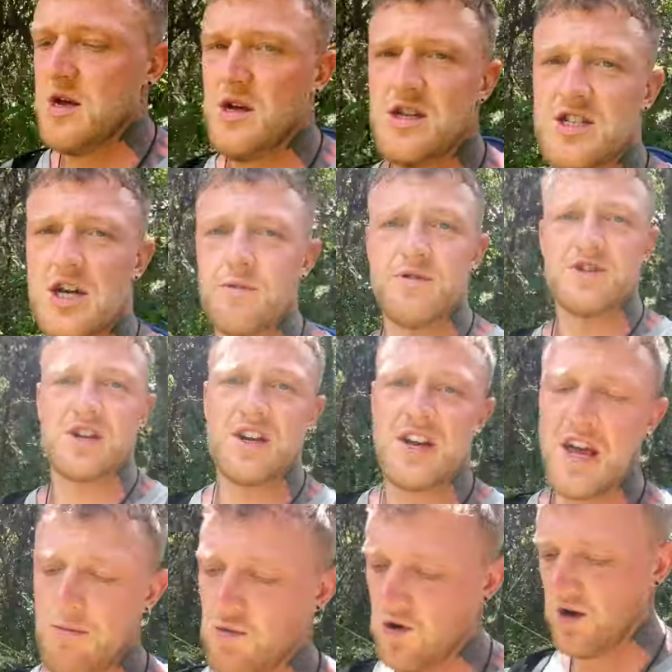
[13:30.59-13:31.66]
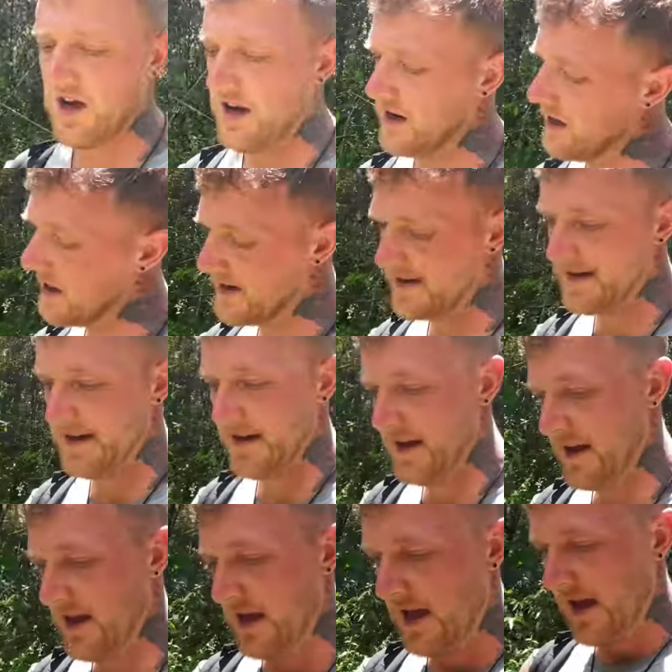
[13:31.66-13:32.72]
So we're just gonna keep walking,
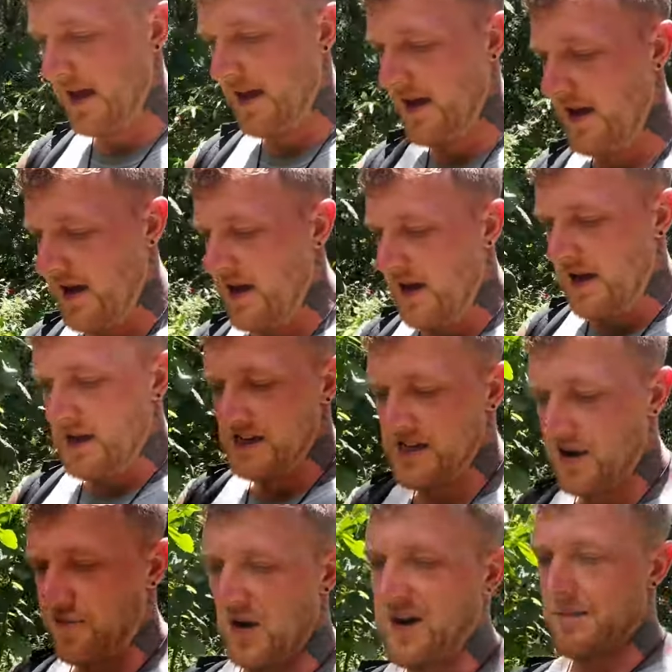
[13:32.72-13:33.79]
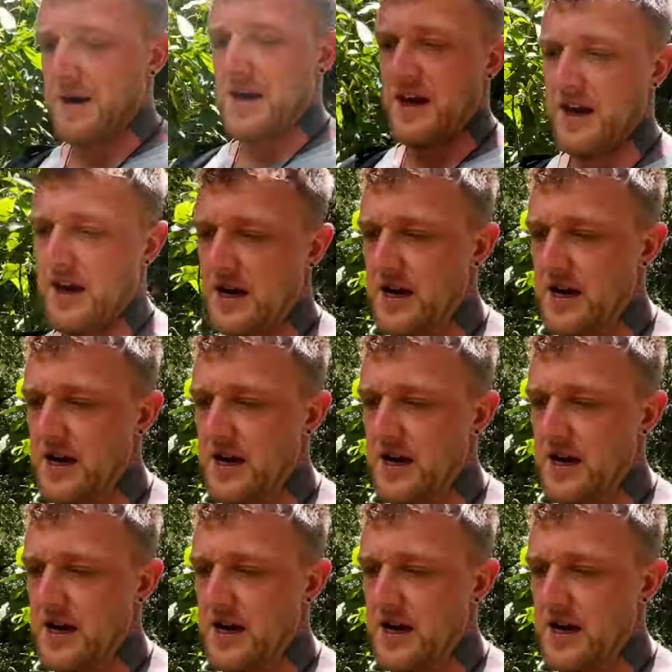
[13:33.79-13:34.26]
see if we can make it.